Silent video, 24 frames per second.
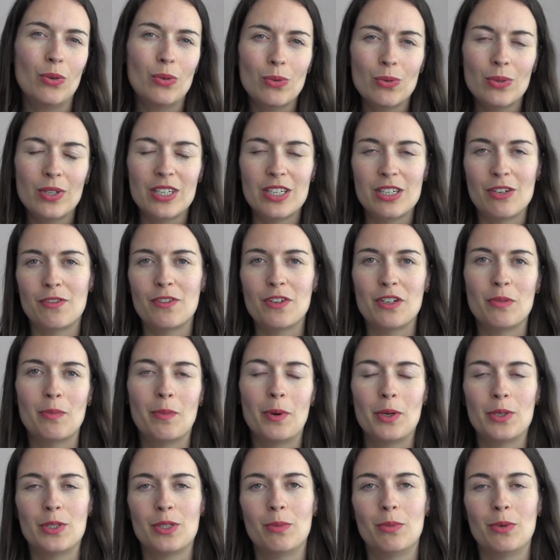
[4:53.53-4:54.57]
all the different
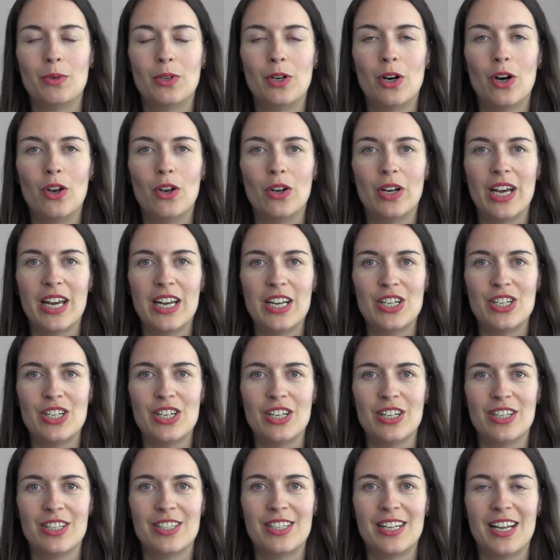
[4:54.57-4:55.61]
possible
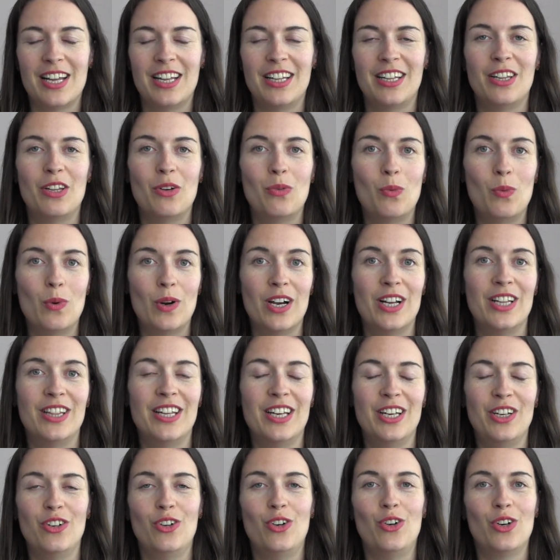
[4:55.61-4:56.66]
collocations that the word
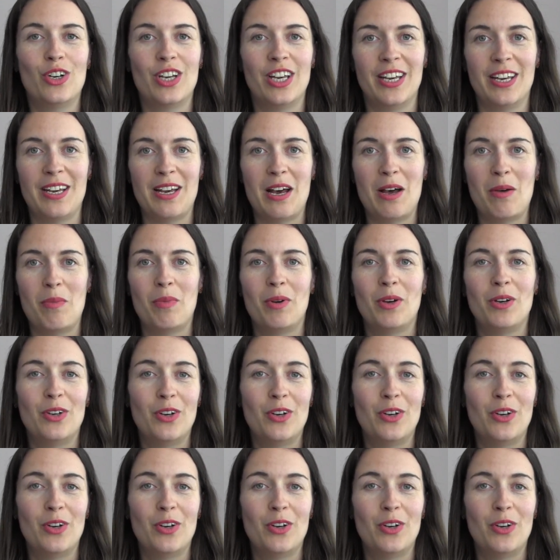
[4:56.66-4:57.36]
that you're looking up